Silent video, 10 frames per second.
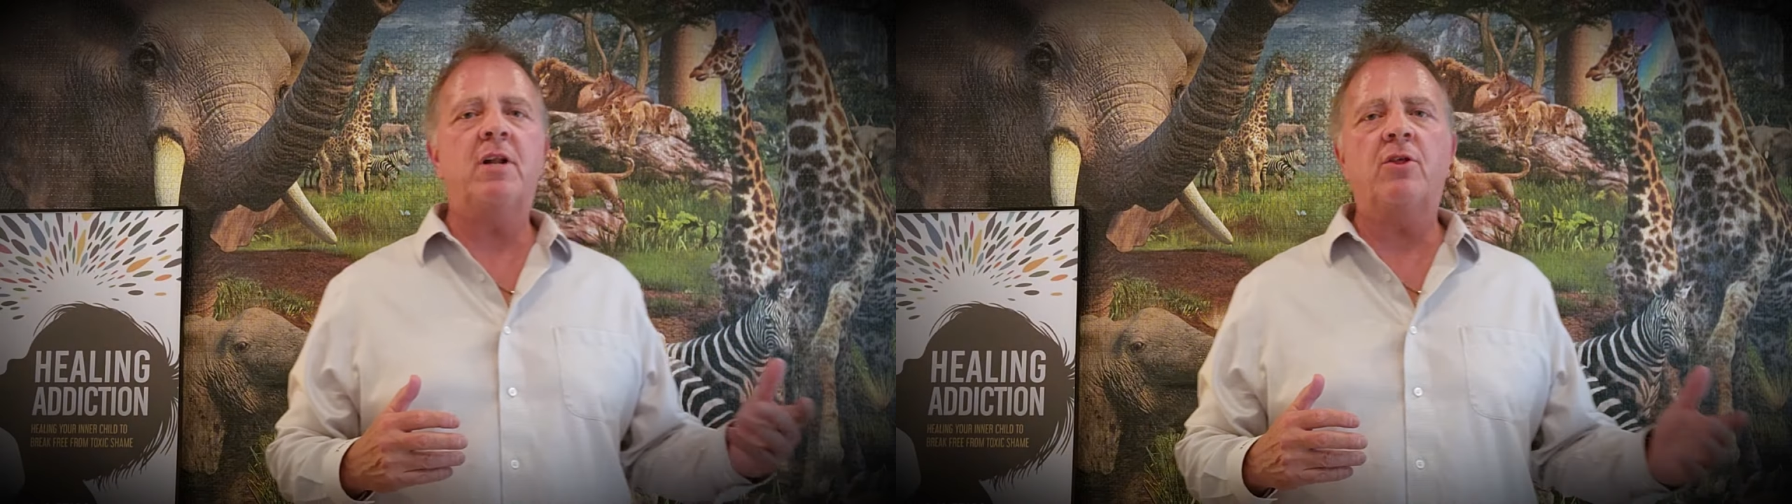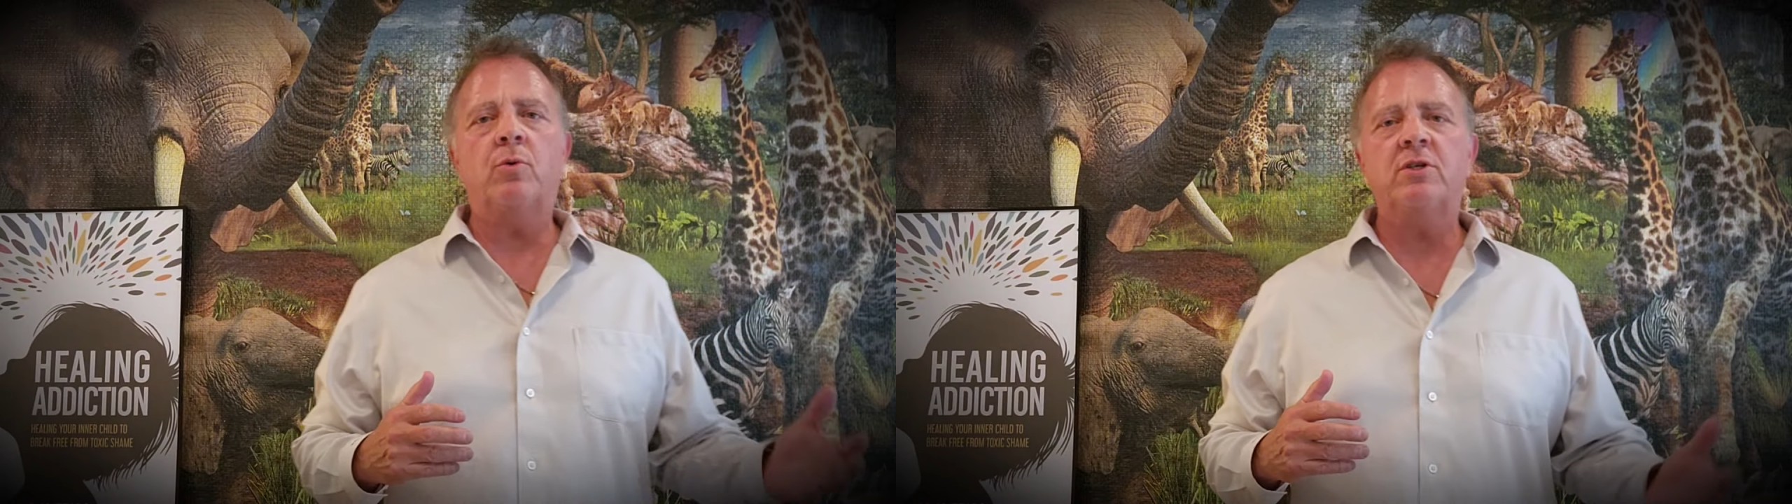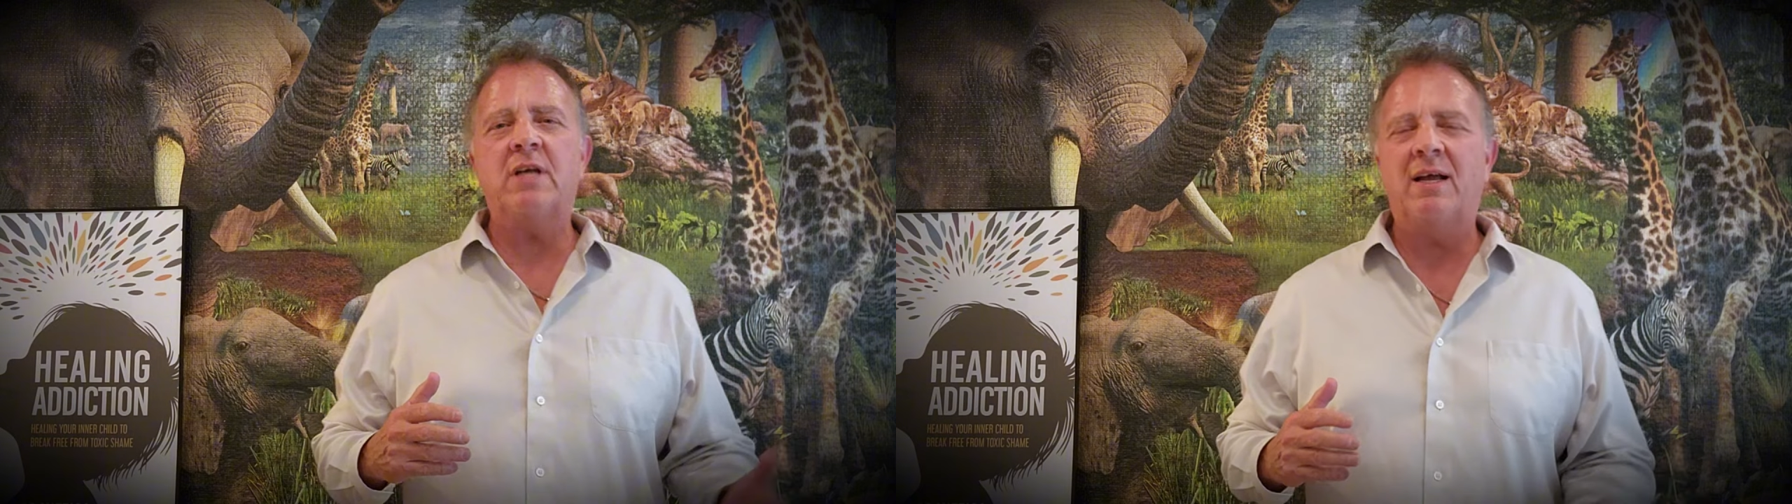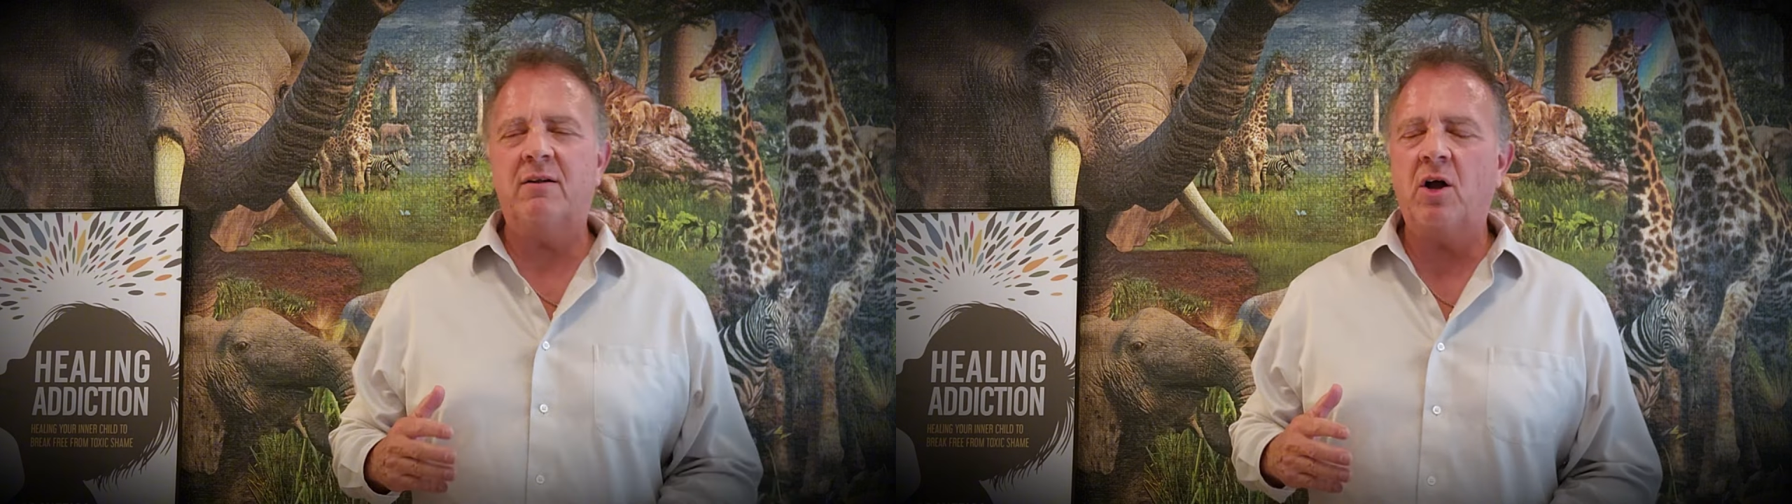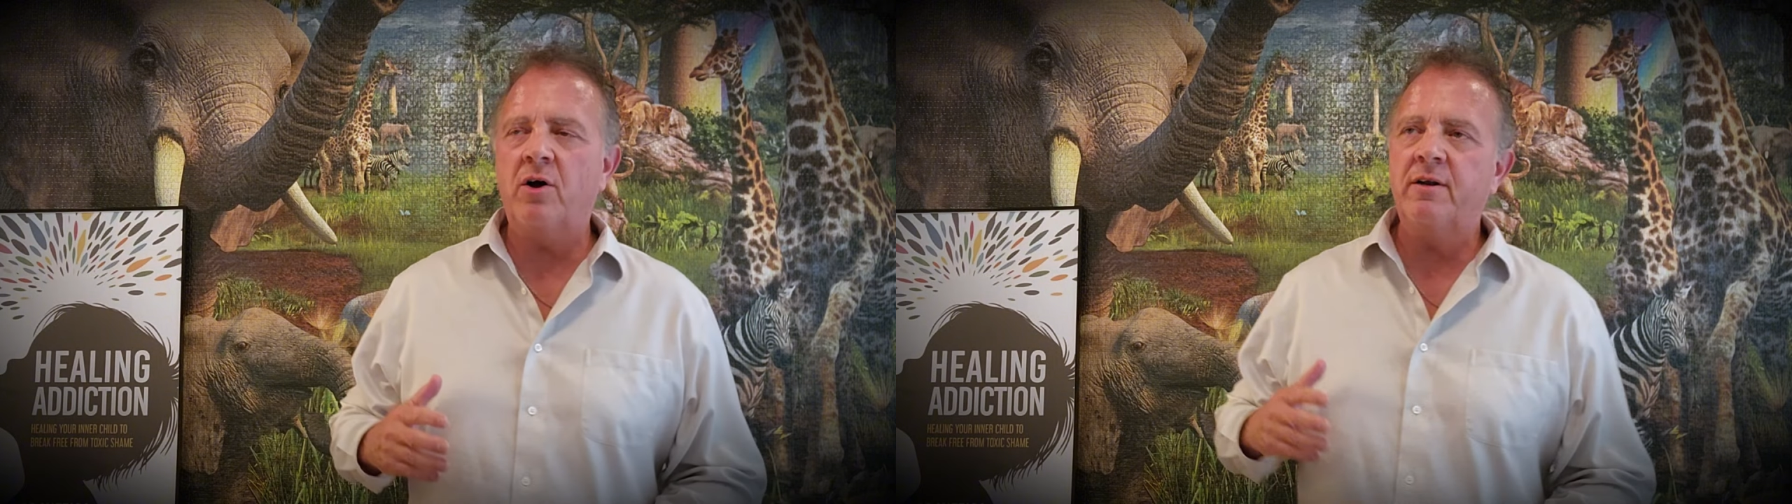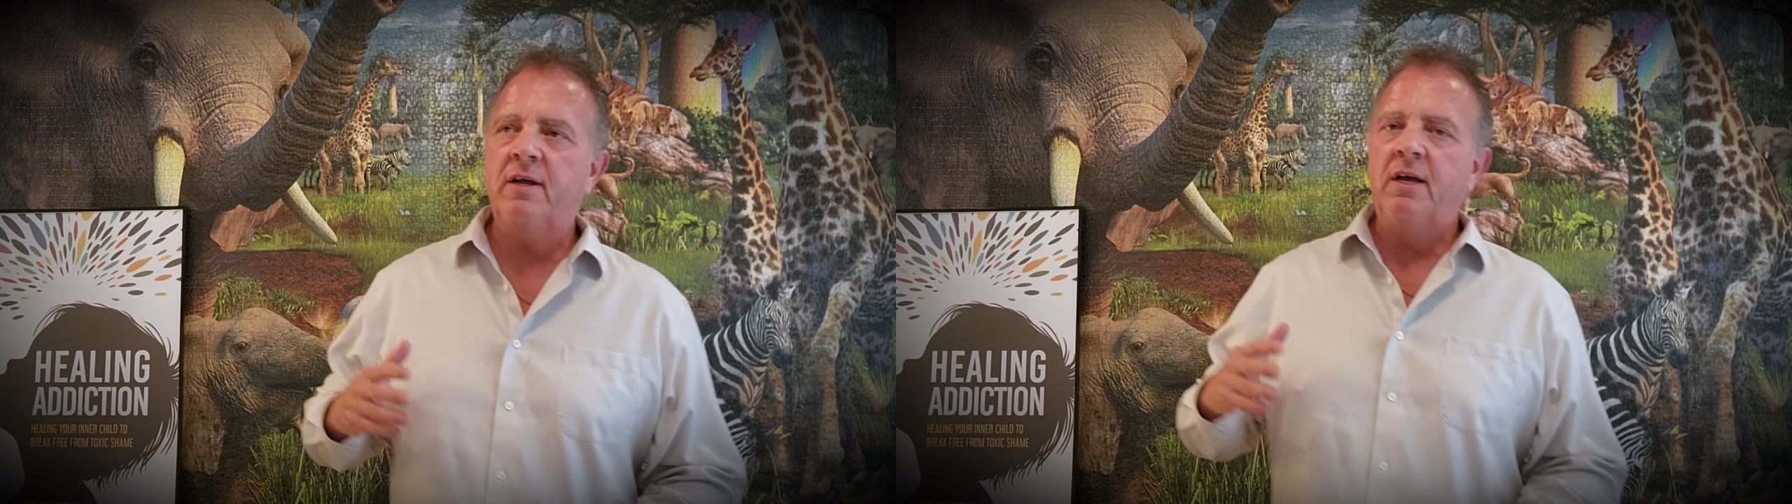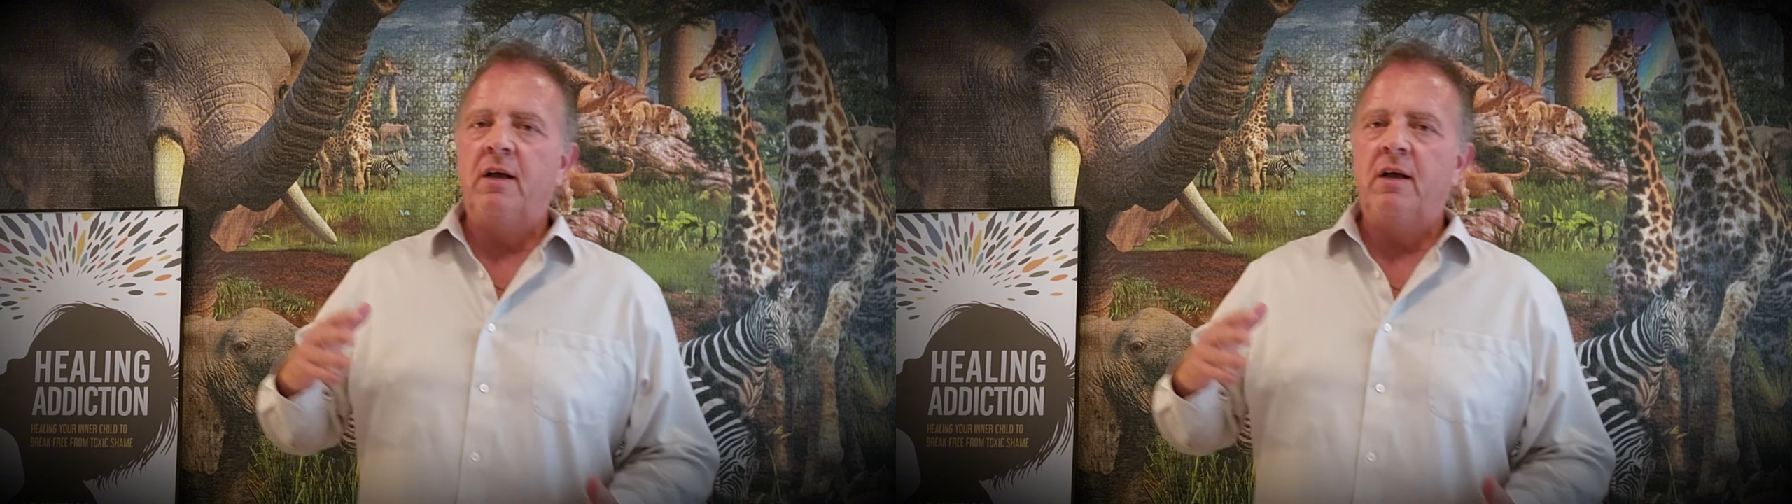In other words, I'd gone